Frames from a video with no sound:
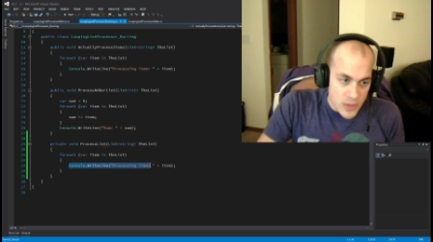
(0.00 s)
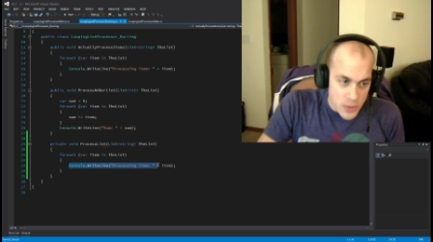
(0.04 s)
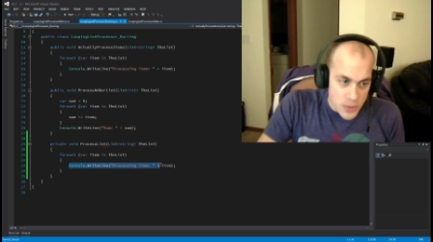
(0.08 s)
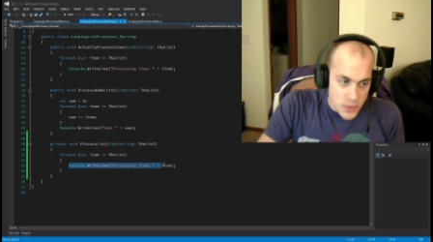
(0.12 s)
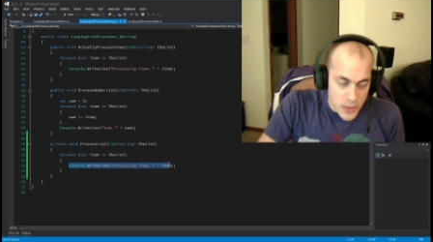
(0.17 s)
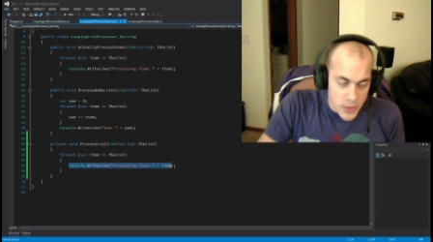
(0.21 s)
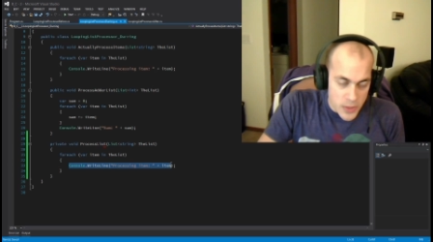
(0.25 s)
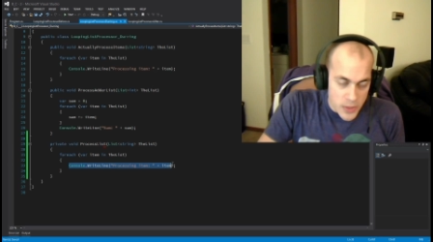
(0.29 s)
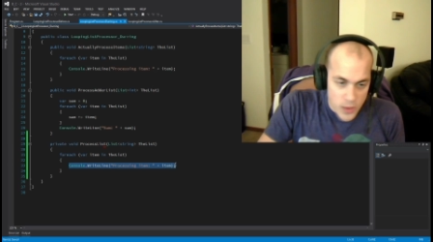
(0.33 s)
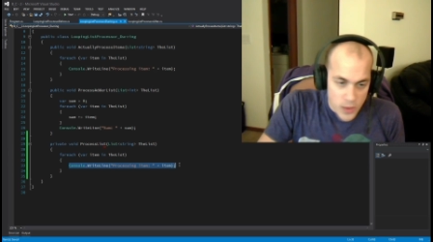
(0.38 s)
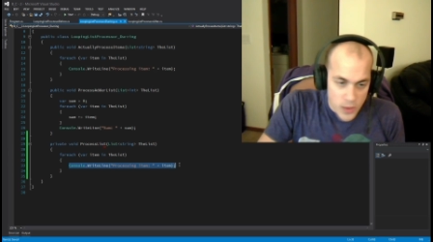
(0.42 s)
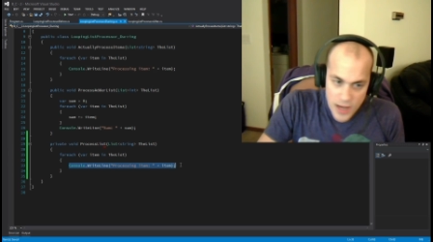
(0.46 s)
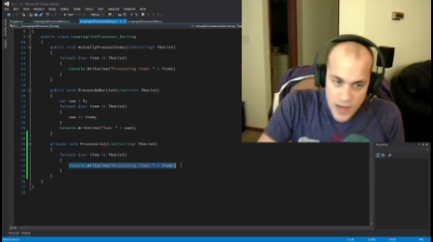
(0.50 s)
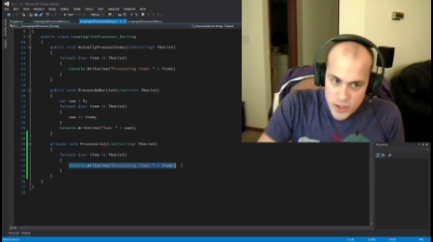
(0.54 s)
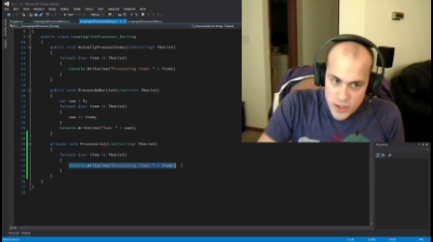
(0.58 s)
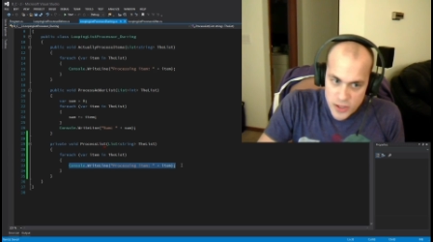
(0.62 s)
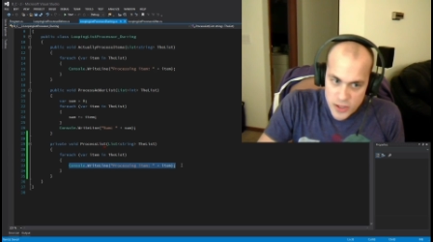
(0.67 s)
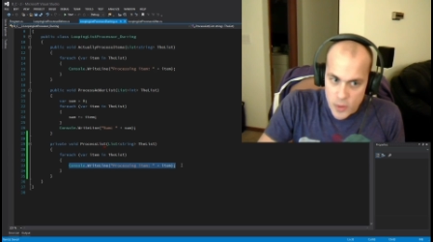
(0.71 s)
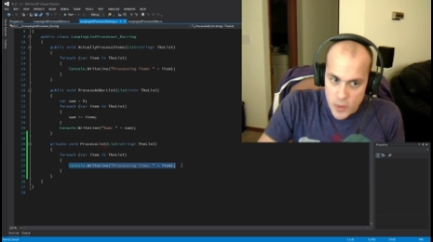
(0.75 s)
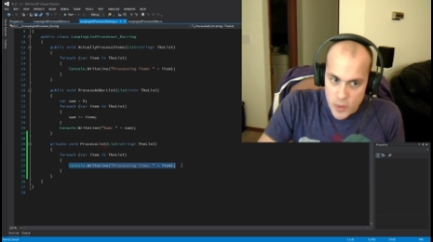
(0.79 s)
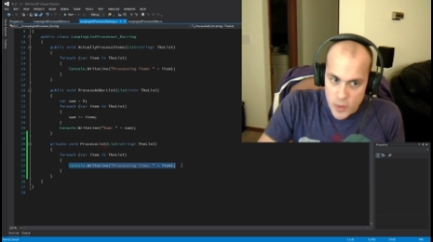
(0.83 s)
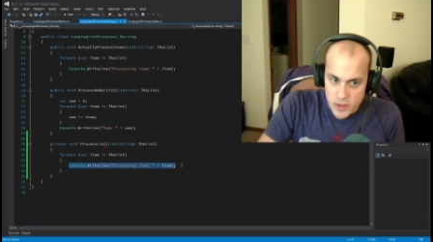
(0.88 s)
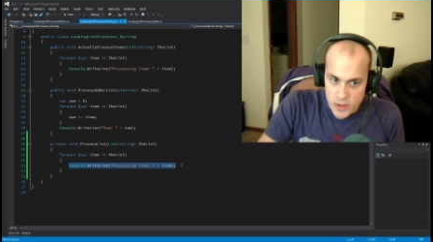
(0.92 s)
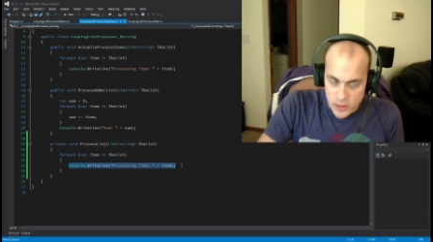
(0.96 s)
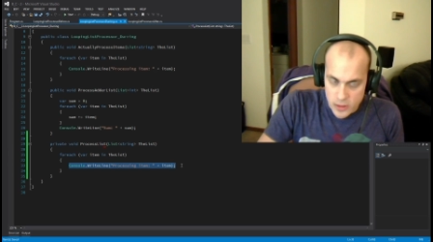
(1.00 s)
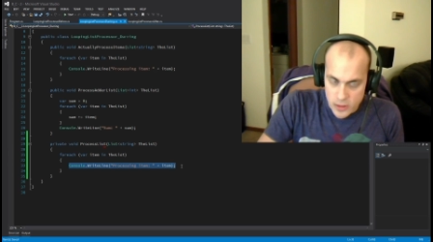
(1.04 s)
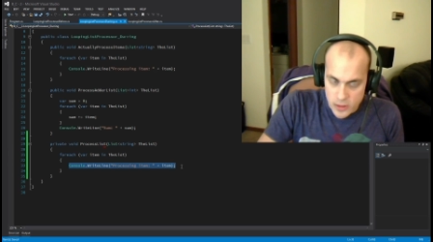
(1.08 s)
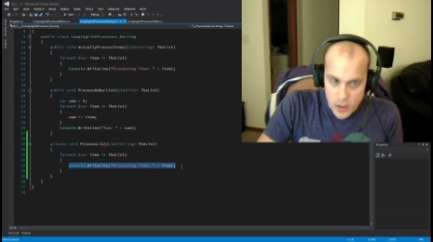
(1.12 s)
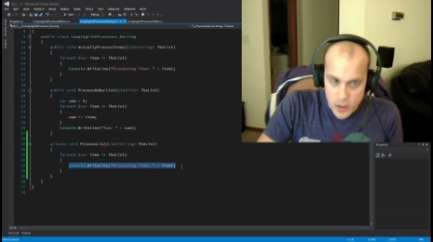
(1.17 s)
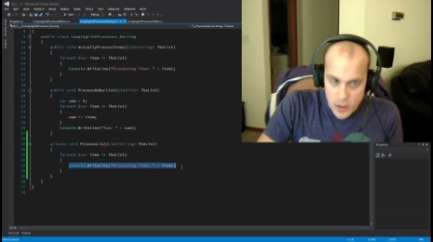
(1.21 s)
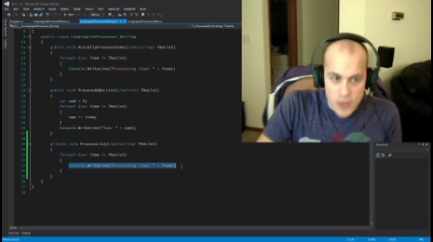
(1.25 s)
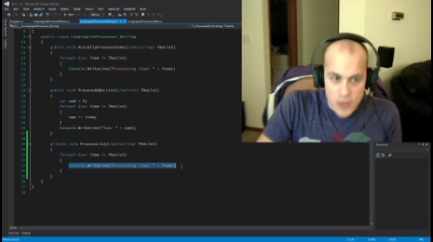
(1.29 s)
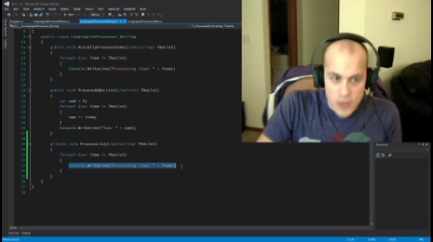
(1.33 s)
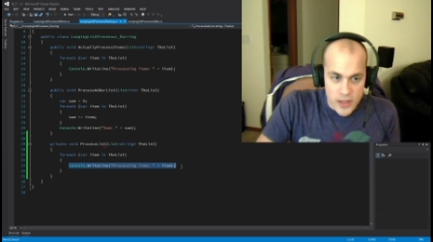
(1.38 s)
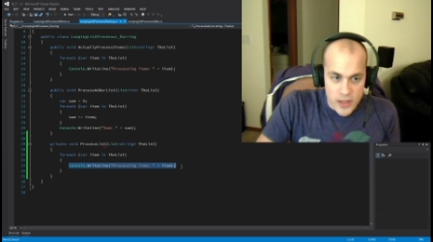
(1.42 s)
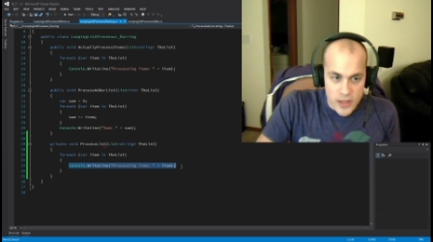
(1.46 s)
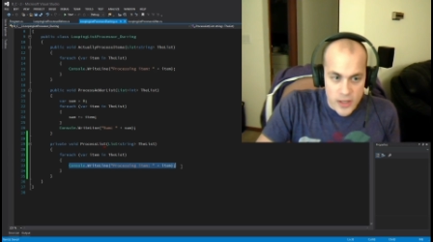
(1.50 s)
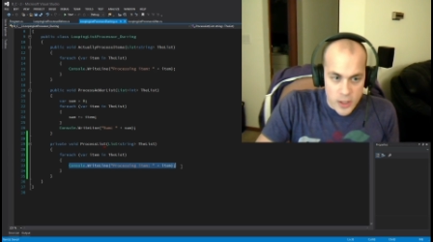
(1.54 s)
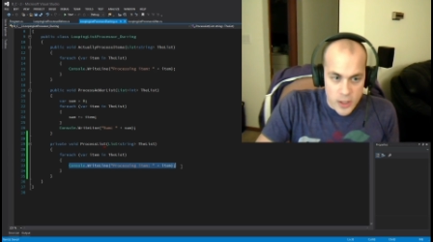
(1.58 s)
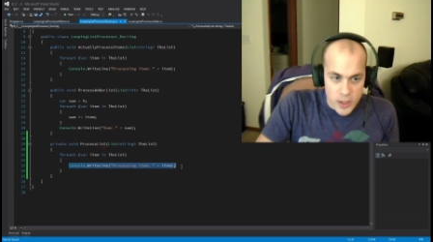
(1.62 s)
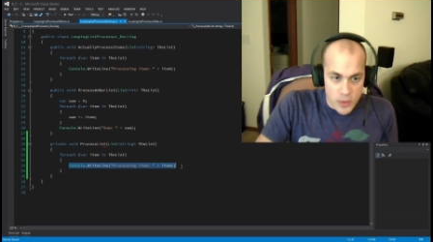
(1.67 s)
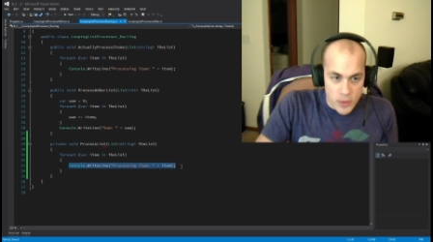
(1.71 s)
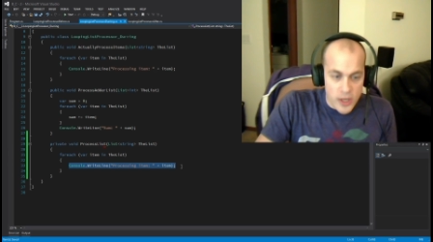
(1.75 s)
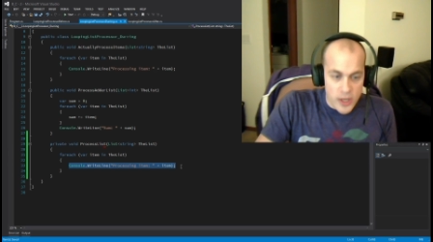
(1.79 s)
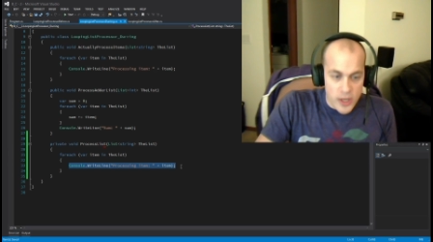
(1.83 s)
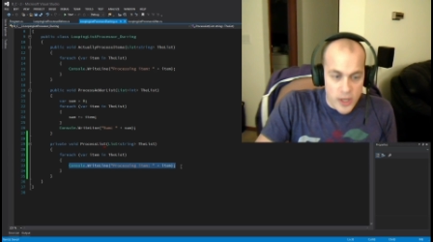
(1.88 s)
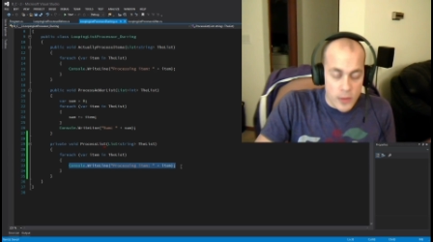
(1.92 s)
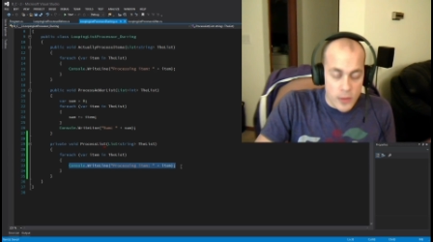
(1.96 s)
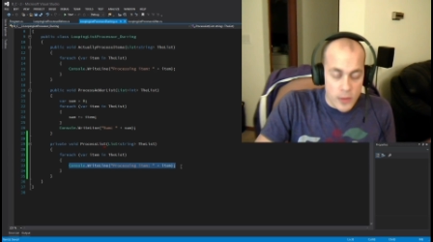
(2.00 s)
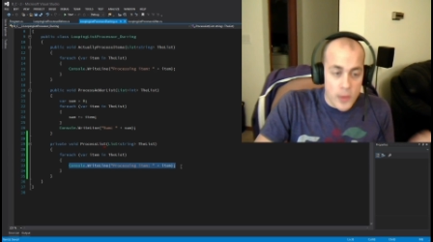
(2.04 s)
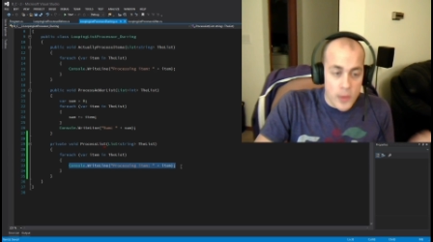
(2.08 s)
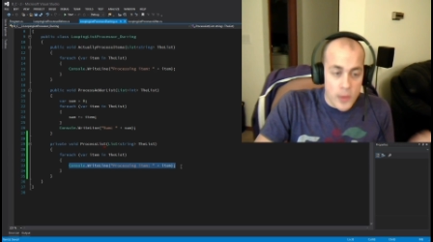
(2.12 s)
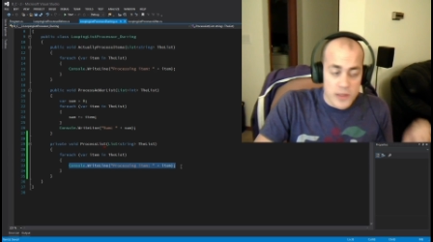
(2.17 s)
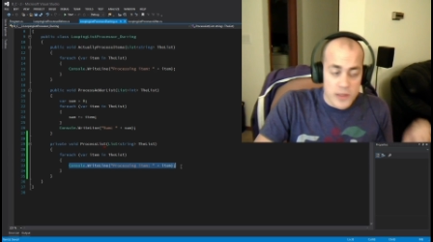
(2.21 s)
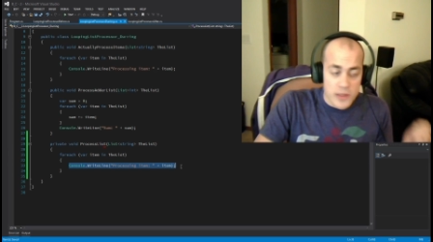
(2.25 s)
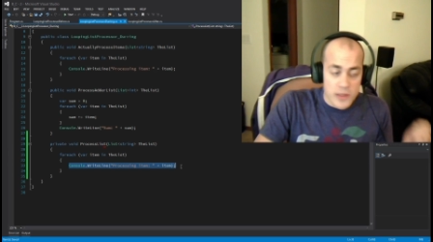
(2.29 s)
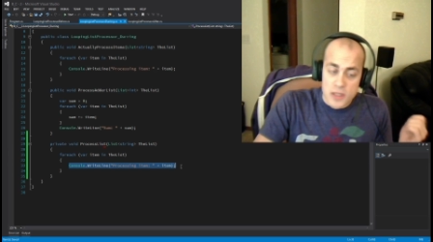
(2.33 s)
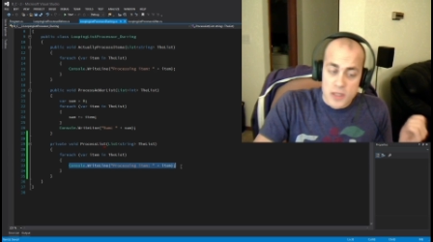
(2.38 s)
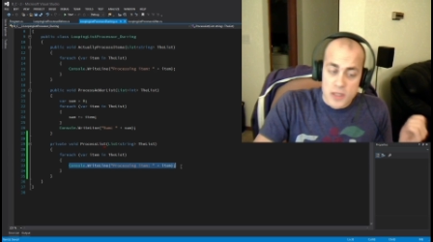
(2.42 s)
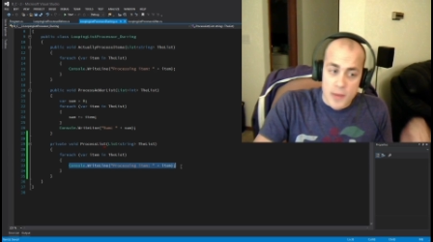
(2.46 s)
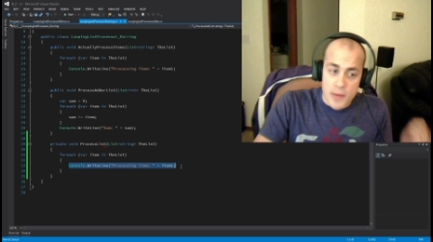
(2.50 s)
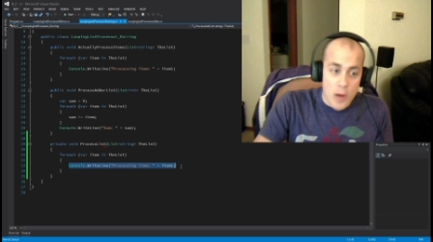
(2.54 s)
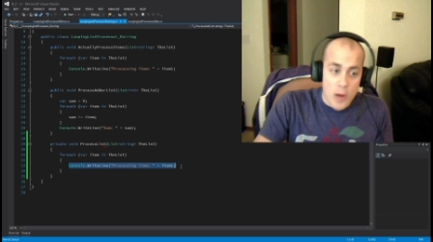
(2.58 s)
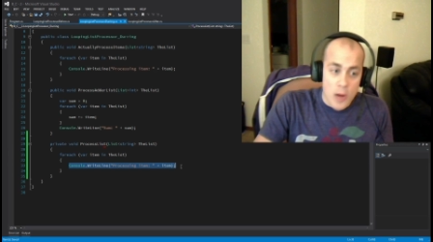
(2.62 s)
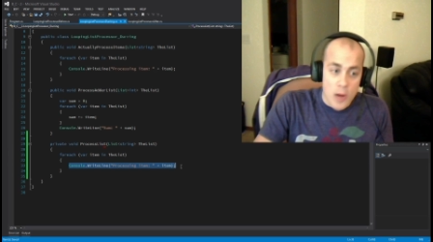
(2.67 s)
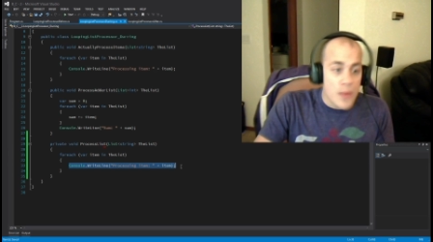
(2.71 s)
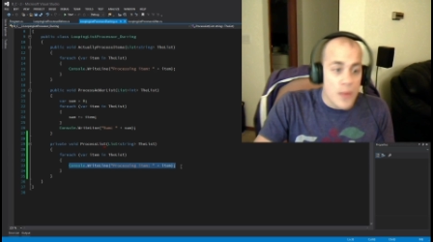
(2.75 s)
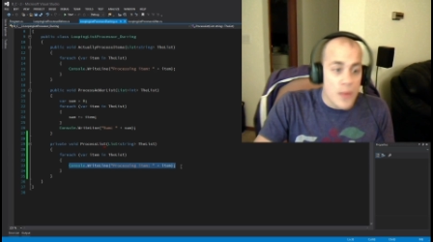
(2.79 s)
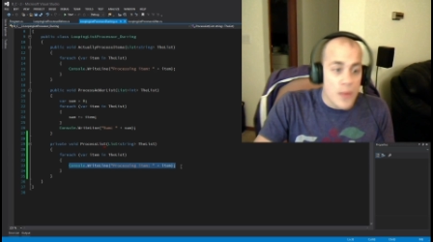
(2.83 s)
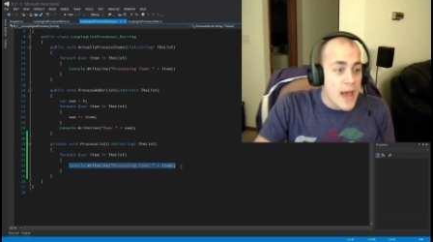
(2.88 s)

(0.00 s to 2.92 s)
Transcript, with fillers: so we don't actually want to call that code here we want to somehow